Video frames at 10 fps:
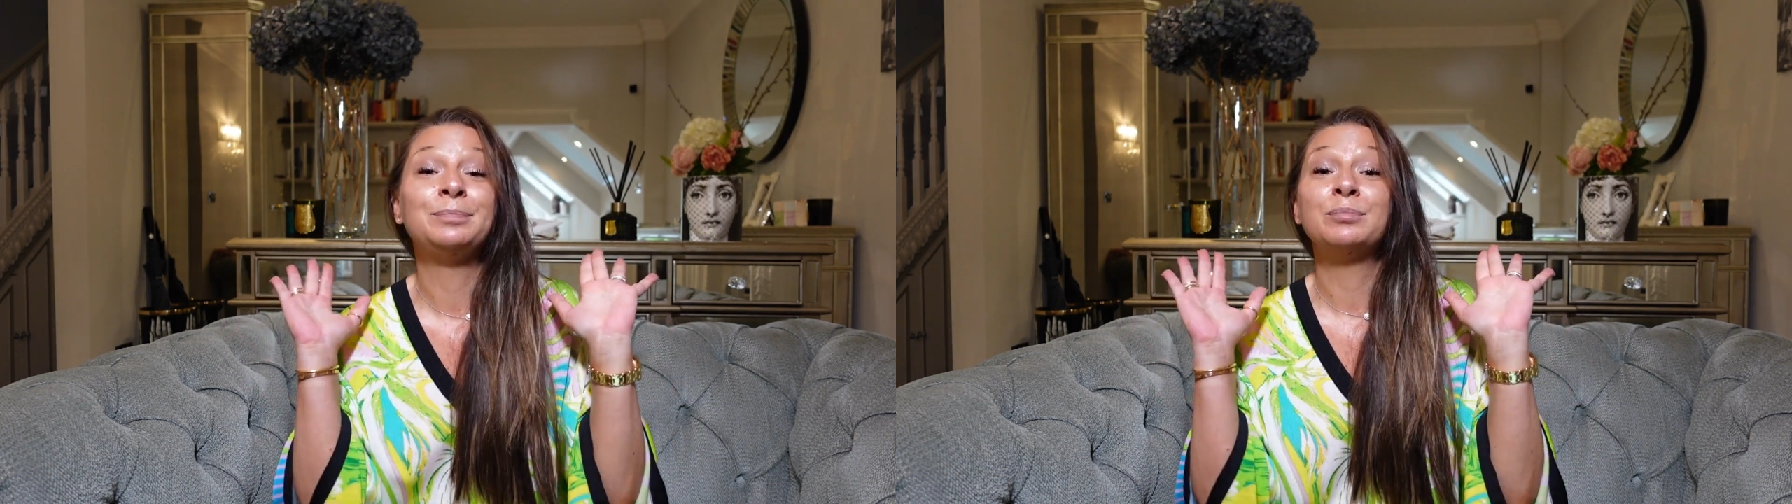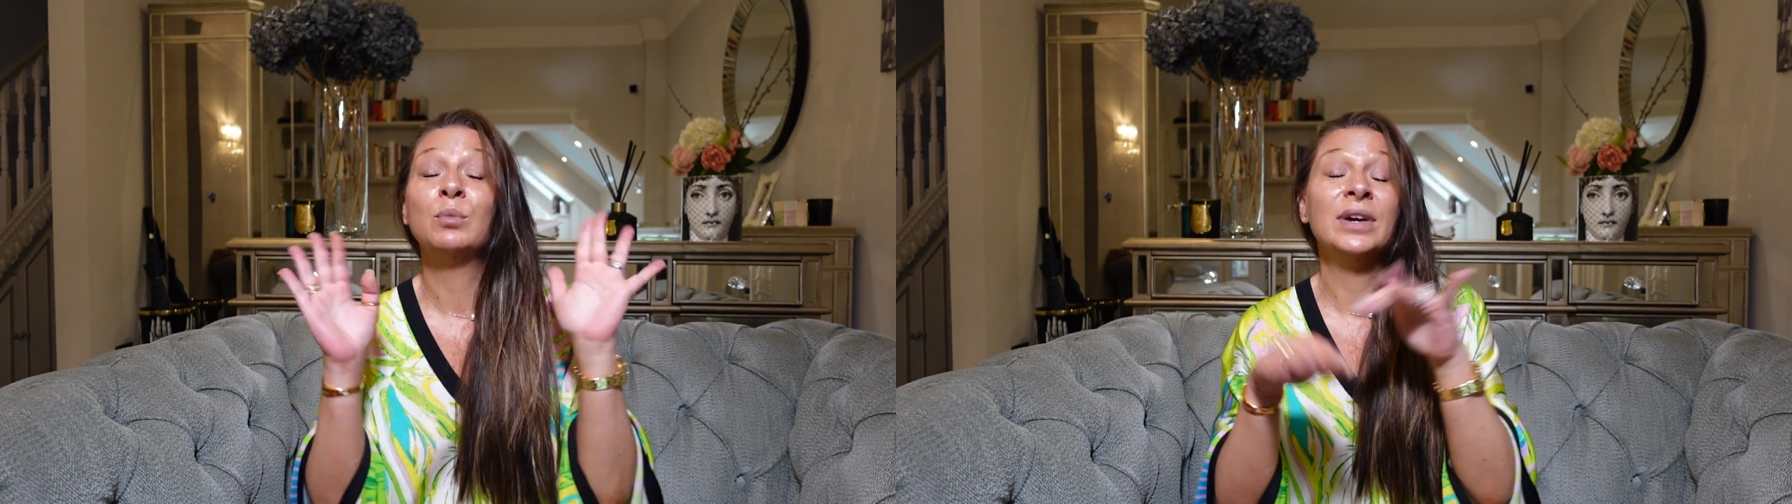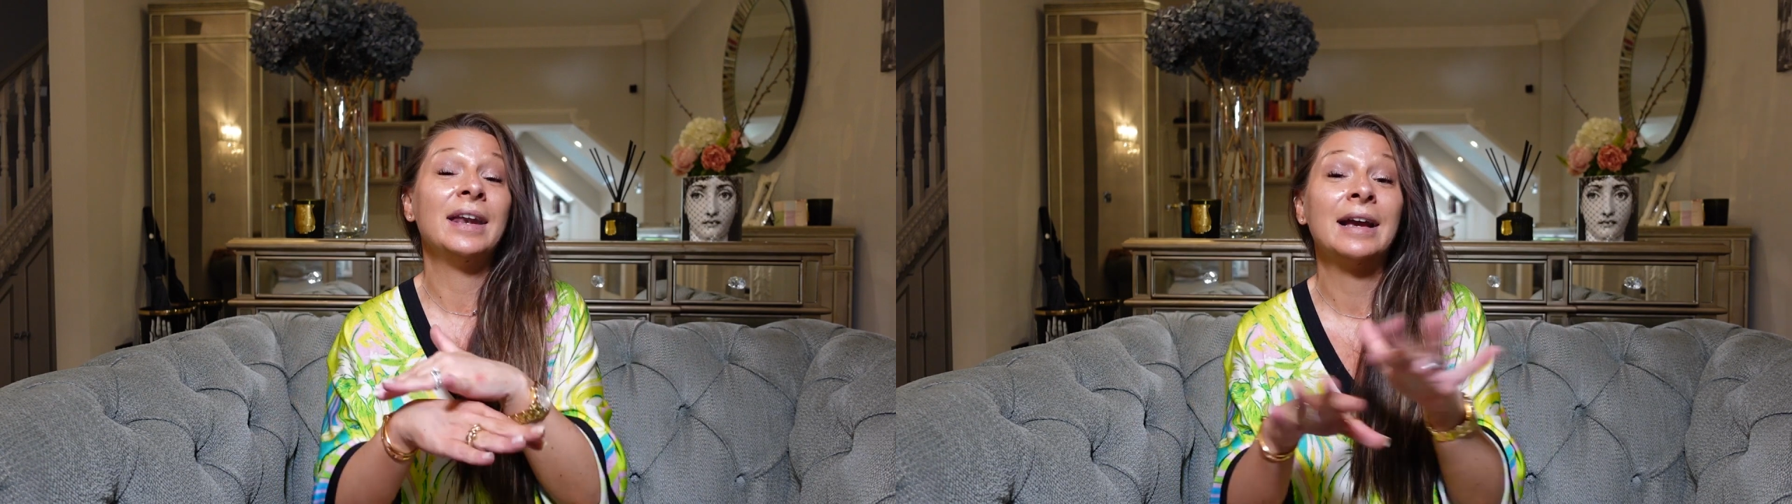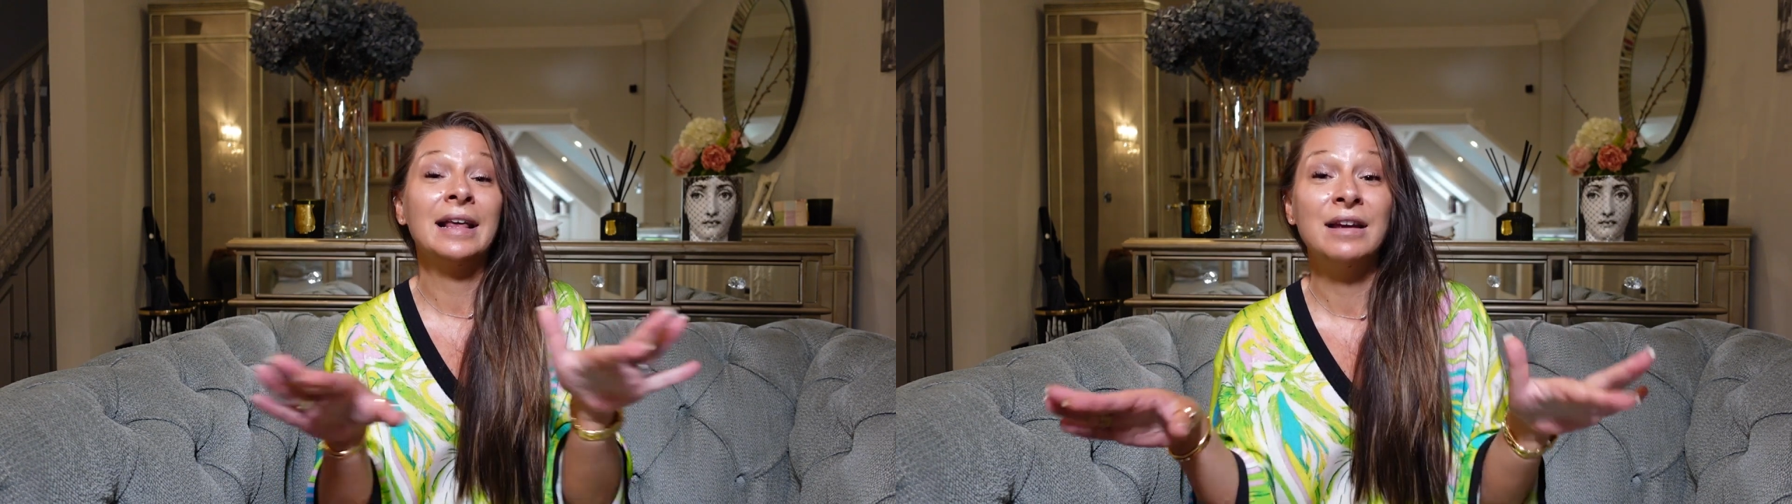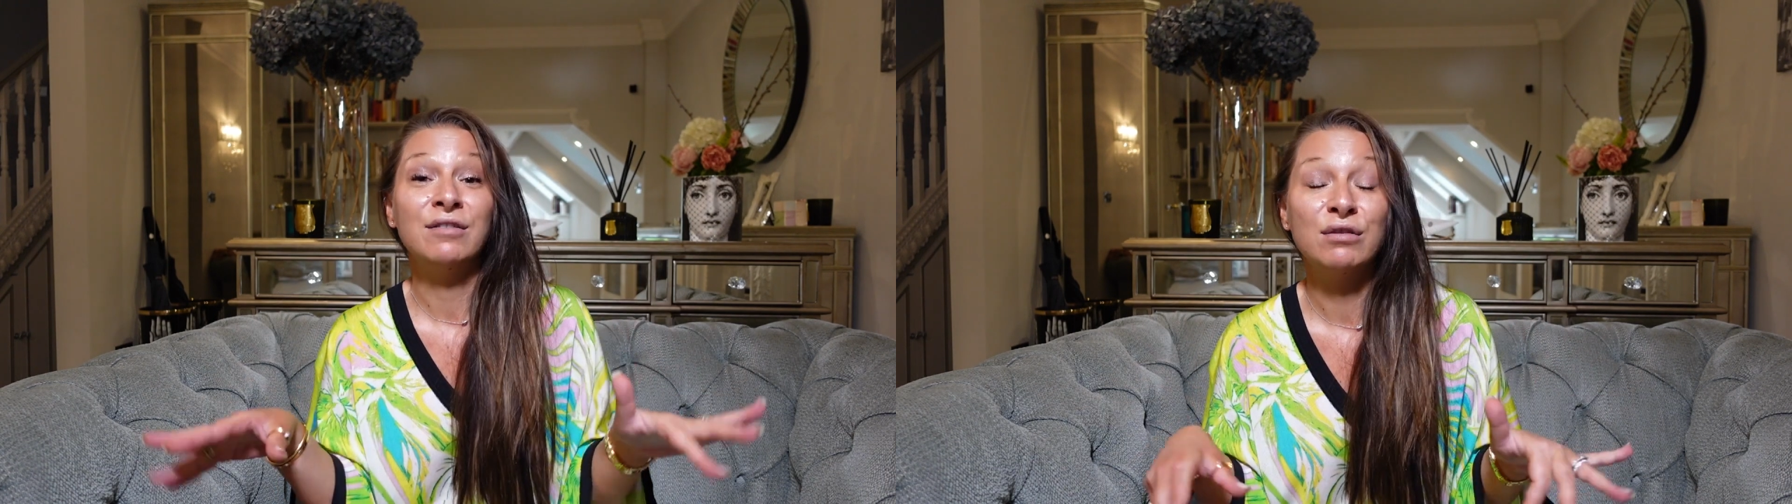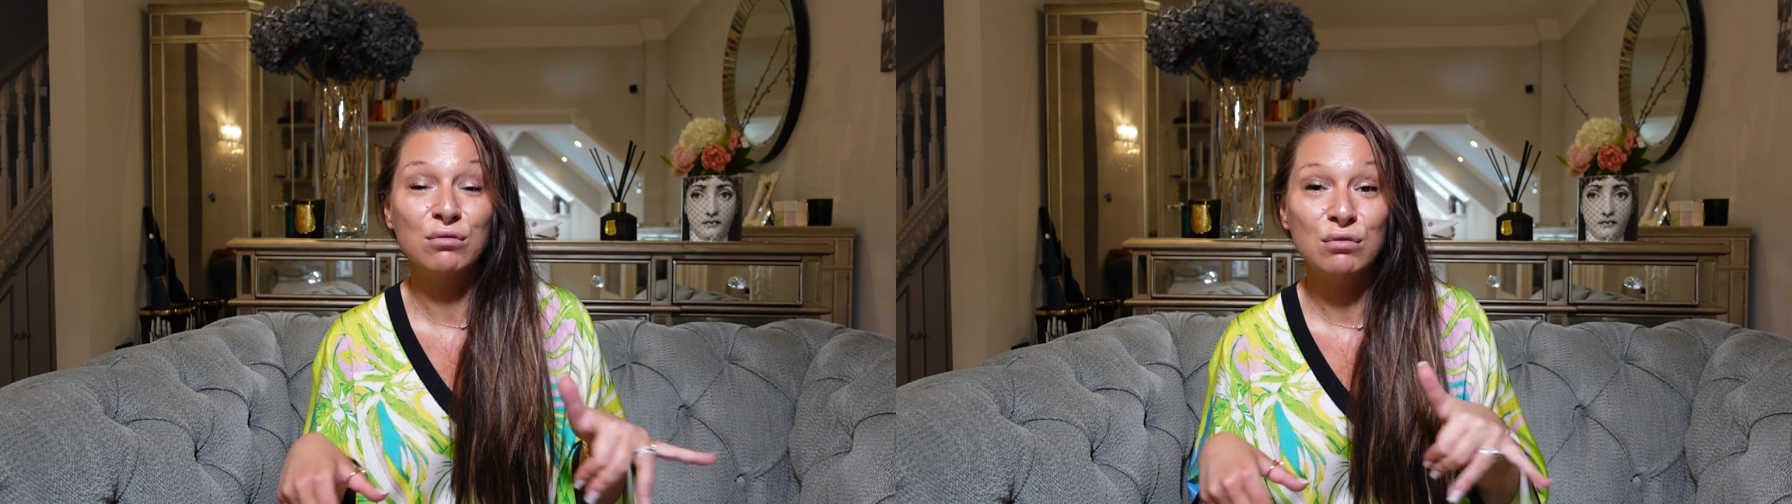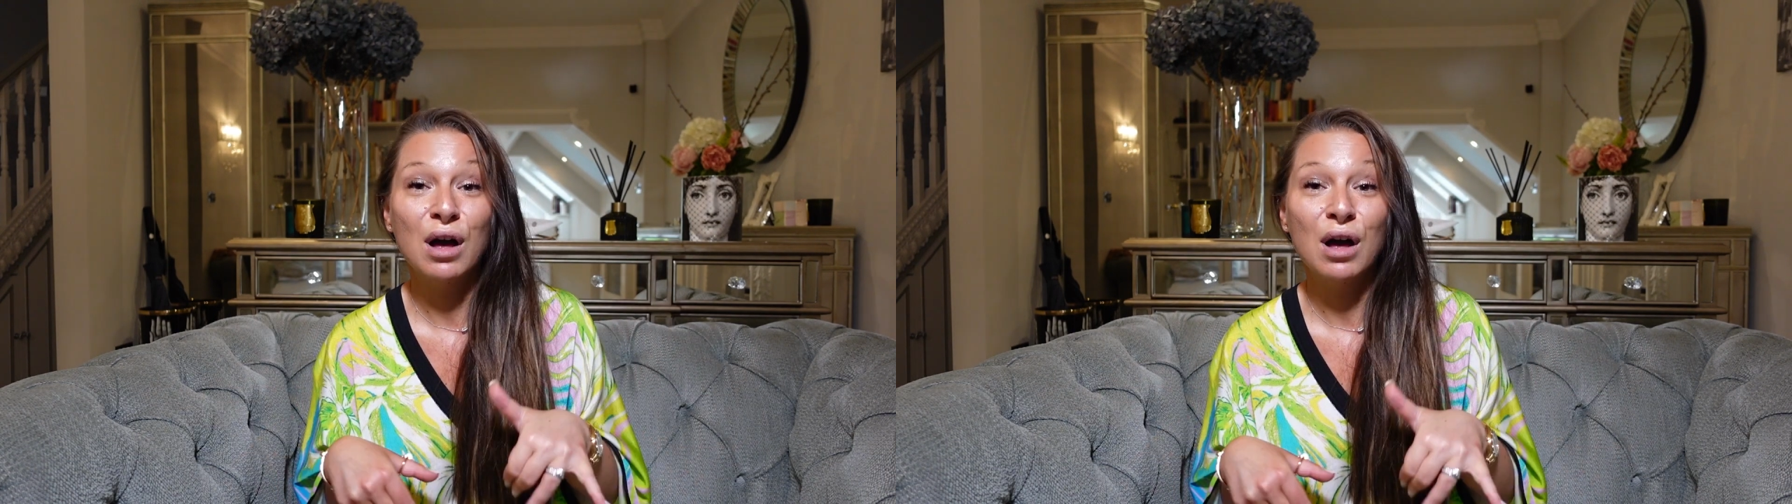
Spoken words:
We're going to clear it all